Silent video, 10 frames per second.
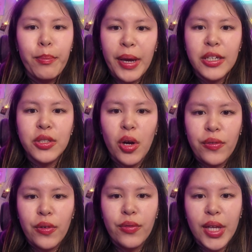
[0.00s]
based
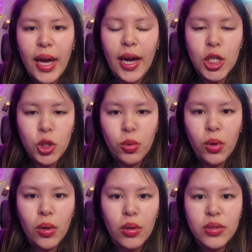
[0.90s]
off of the
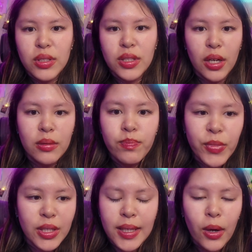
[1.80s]
actual sun
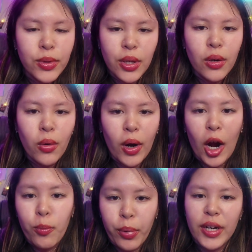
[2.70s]
that's out there or
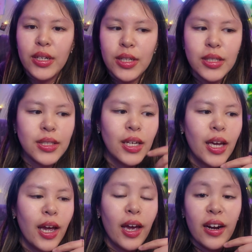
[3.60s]
how bright it is.
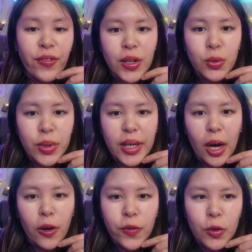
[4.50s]
And I found it really
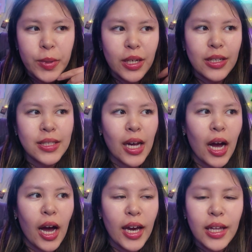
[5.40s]
helpful, because
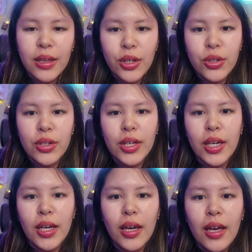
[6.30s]
I
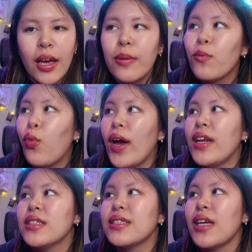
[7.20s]
literally
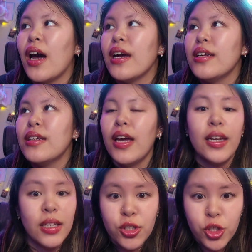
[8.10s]
went inside
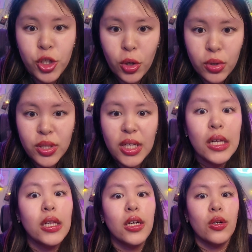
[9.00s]
and it turns
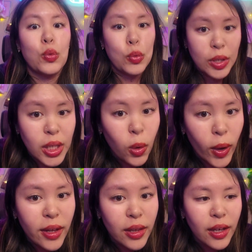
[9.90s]
clear really
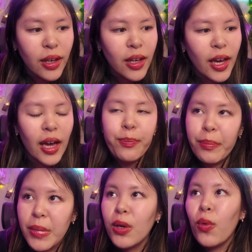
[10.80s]
quickly.
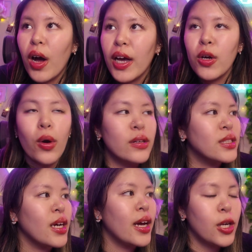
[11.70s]
And meanwhile, I go
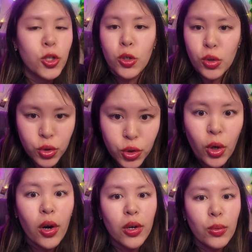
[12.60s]
outside and it turns
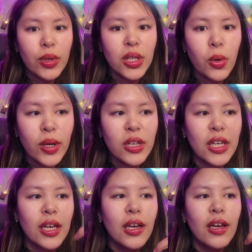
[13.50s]
dark really
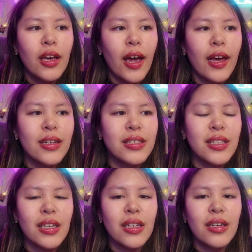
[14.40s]
quickly. And it's
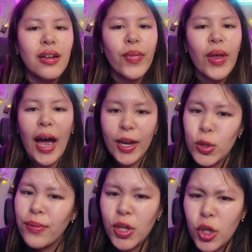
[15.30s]
like, I
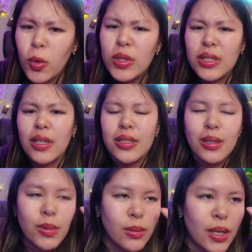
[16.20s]
don't even notice it.
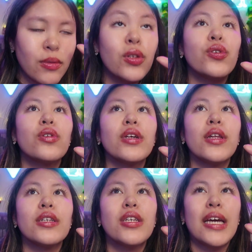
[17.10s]
Sometimes I have to literally
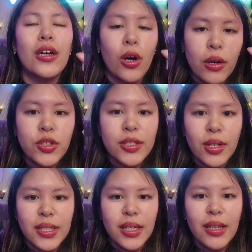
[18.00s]
like take it off just
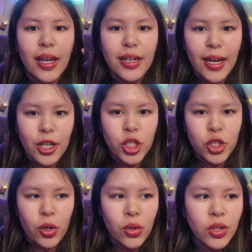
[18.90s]
to see that it actually
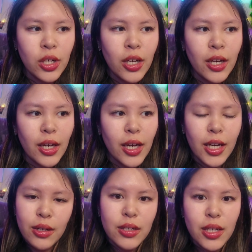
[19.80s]
turned.
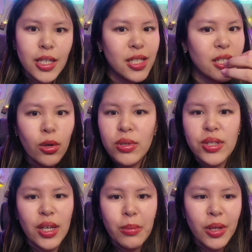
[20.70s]
It is so
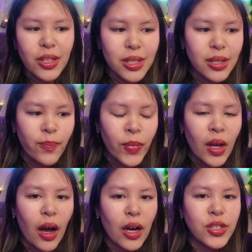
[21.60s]
seamless.
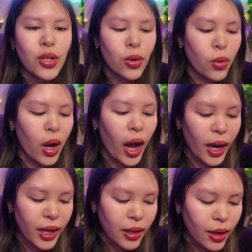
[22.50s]
So
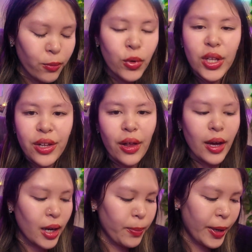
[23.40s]
I am really
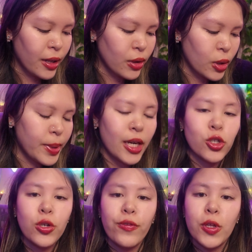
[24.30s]
glad I paid a little bit
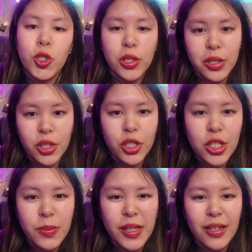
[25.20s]
extra for the
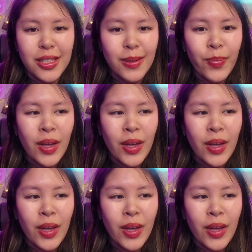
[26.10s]
transitions, because